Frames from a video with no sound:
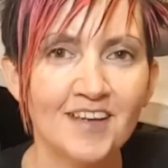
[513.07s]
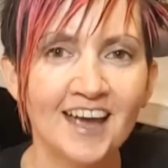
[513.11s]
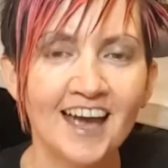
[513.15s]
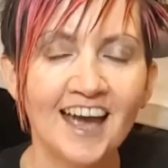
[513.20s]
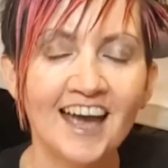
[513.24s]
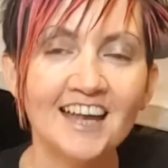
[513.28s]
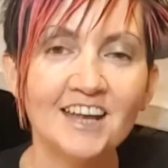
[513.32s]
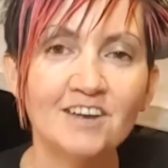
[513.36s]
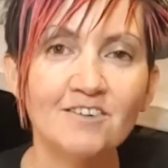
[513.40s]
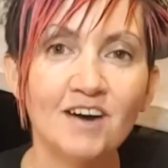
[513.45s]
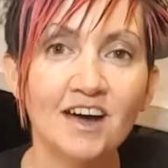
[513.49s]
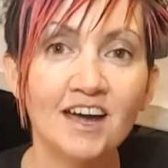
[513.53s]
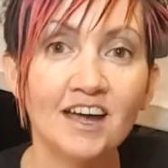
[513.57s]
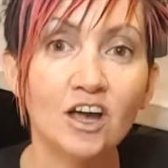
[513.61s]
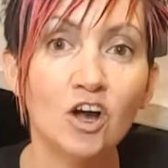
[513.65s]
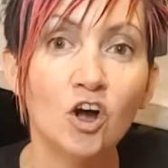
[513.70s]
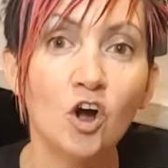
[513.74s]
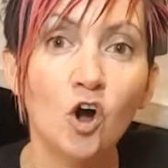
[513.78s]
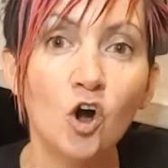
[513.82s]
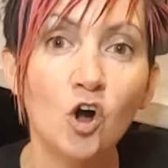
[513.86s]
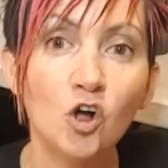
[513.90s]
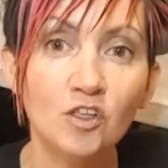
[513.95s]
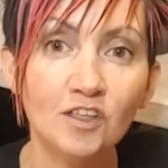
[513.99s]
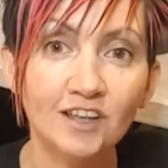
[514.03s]
Anyway,
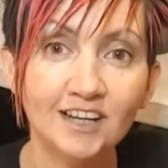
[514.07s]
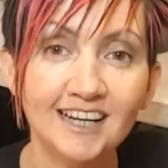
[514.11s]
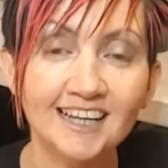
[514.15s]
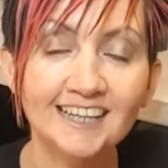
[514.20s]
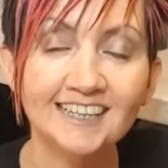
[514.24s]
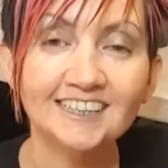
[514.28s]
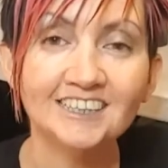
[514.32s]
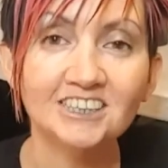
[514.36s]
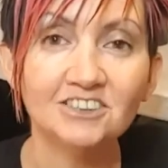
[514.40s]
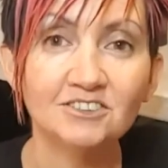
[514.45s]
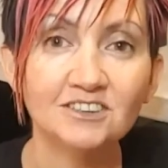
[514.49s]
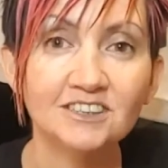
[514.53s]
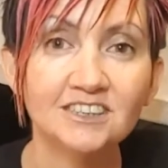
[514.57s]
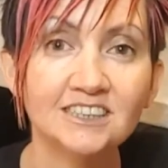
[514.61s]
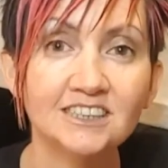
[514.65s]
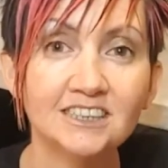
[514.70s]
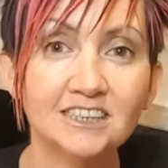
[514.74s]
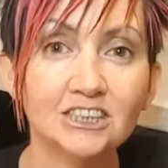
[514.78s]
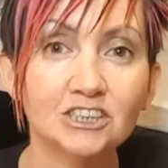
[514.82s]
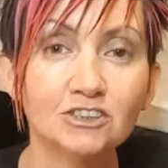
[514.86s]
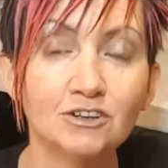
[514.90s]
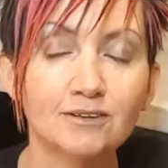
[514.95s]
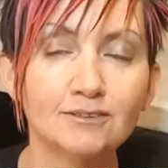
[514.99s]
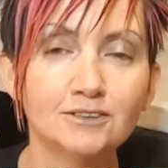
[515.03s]
all the links are in the
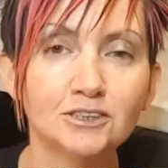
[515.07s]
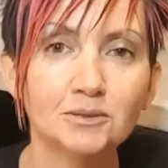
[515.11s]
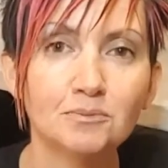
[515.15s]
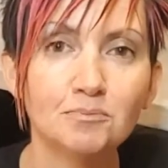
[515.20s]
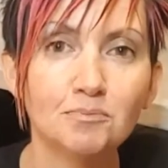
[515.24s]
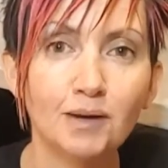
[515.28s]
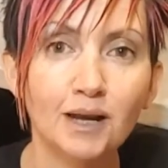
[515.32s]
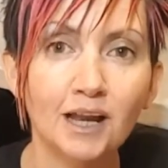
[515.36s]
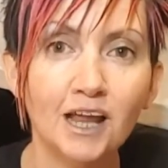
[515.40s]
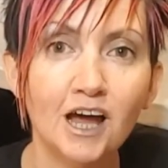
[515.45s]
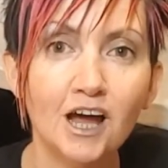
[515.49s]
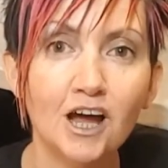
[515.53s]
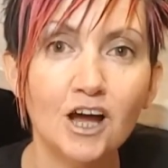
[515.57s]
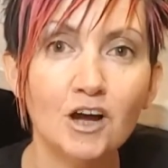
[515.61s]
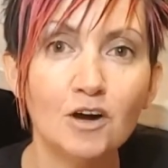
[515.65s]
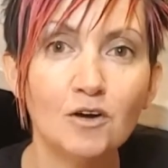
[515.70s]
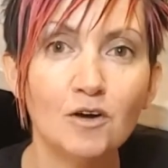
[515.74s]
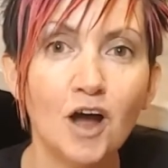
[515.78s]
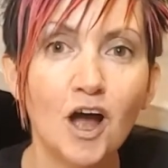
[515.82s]
description below.